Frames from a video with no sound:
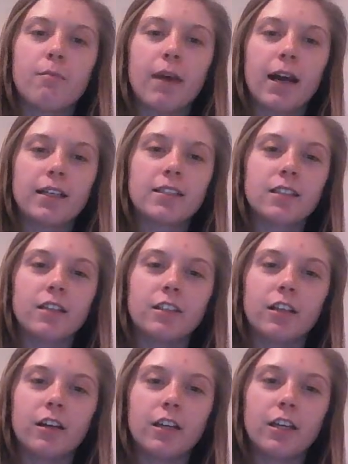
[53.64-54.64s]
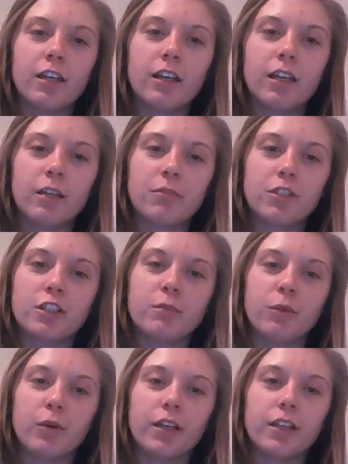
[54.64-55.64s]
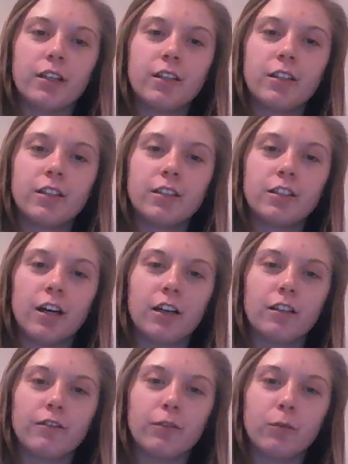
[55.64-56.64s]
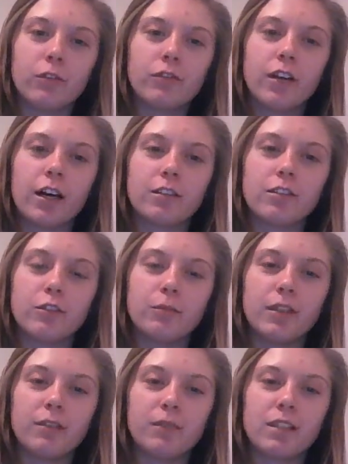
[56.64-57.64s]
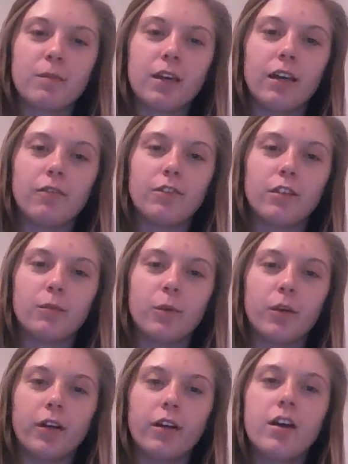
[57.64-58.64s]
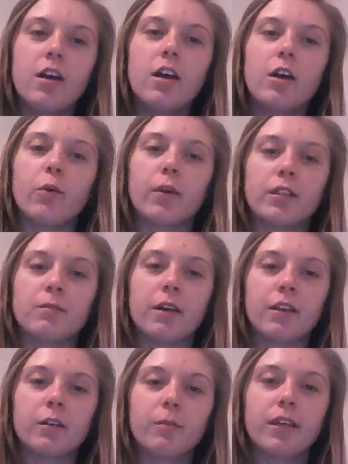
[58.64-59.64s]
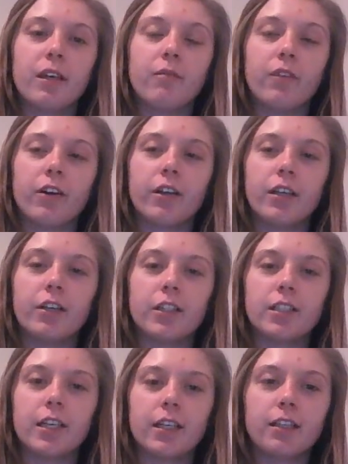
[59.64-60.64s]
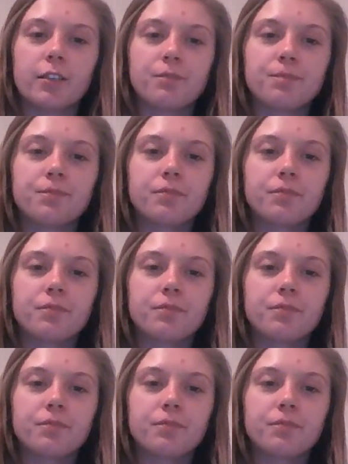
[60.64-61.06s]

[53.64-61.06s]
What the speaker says: Max, a young and immature boy, donned of a wolf costume and misbehaved to the point where his mother became very irritated.